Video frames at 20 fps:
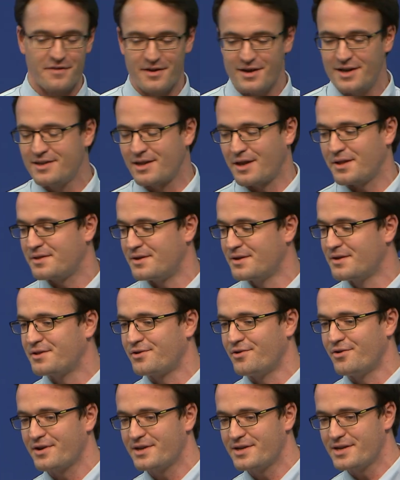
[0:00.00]
a very interesting
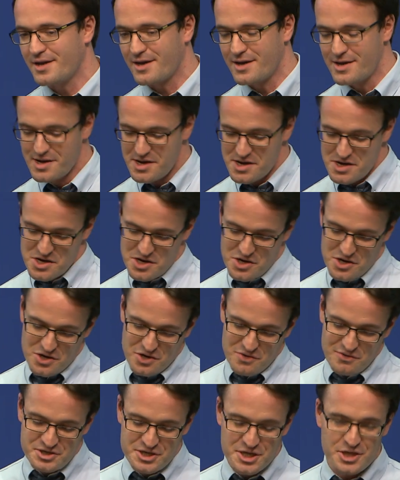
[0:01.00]
story,
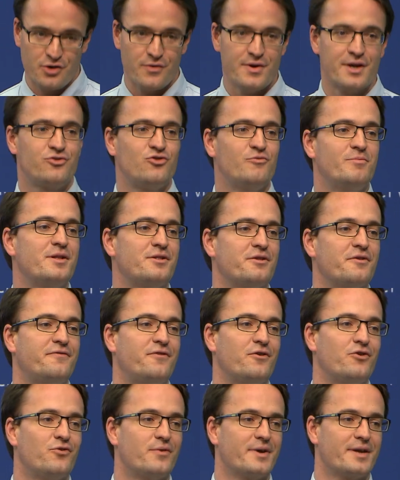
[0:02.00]
which is going to be the
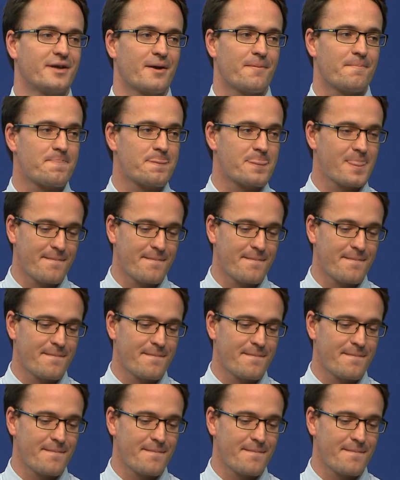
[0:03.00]
following.